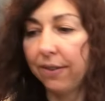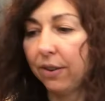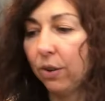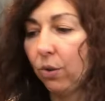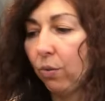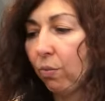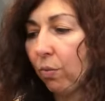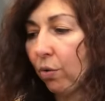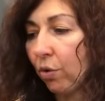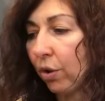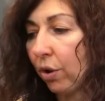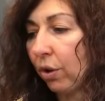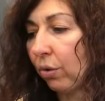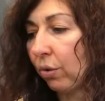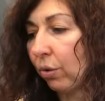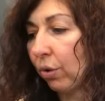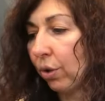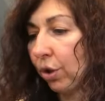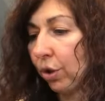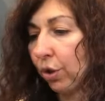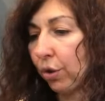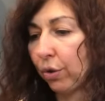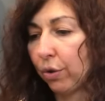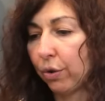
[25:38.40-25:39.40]
few more to
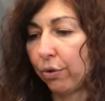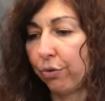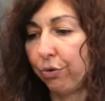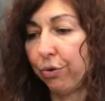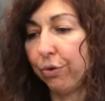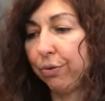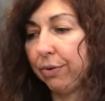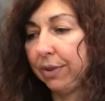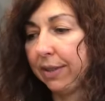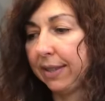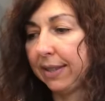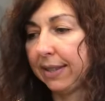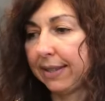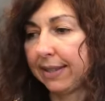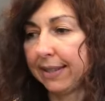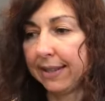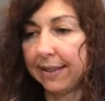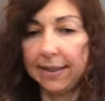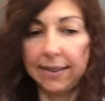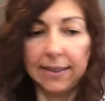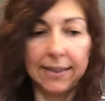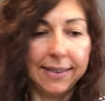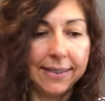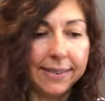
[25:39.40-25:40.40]
show you
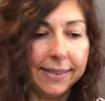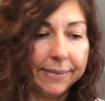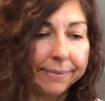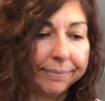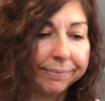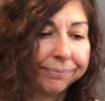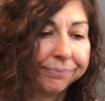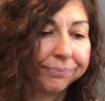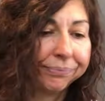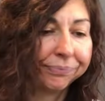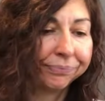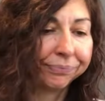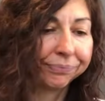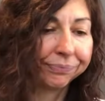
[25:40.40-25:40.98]
still.